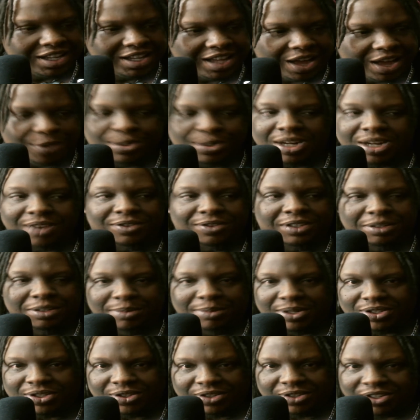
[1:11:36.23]
I would definitely
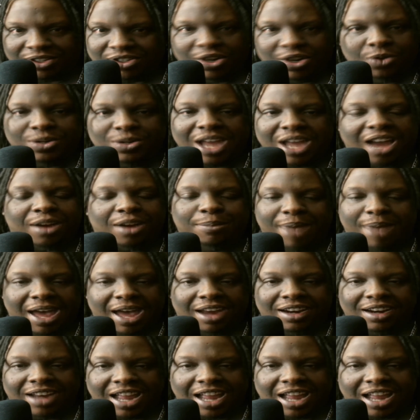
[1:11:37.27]
miss her. There's no doubt about it.